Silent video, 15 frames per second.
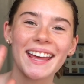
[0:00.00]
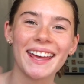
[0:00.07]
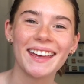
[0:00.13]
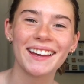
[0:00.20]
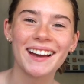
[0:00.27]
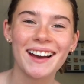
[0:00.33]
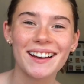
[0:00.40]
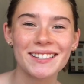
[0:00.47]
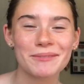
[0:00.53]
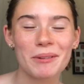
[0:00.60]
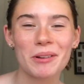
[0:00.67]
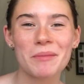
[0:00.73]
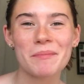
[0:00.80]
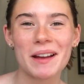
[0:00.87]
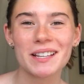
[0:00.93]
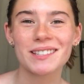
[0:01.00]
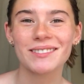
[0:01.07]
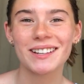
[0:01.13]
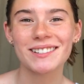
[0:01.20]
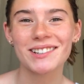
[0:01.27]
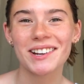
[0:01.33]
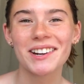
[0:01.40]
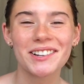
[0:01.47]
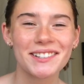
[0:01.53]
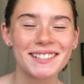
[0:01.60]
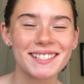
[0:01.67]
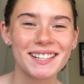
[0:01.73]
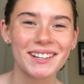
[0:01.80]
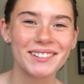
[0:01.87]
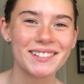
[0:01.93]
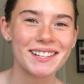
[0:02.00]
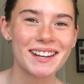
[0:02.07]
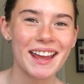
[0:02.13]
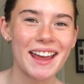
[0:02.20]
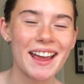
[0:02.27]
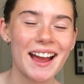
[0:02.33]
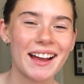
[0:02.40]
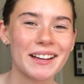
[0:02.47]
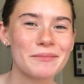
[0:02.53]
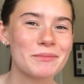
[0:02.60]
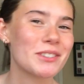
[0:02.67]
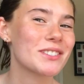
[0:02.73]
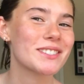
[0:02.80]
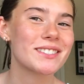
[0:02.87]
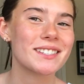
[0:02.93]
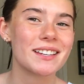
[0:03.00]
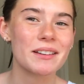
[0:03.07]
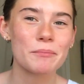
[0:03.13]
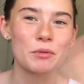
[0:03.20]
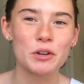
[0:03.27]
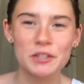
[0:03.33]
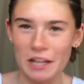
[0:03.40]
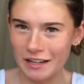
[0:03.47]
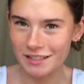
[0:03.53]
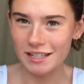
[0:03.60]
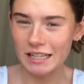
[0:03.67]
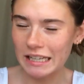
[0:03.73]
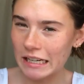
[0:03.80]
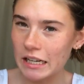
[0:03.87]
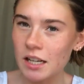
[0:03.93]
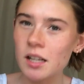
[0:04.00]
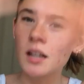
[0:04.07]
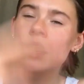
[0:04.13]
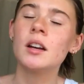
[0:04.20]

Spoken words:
Hey guys, welcome back to my channel. So today I am just presenting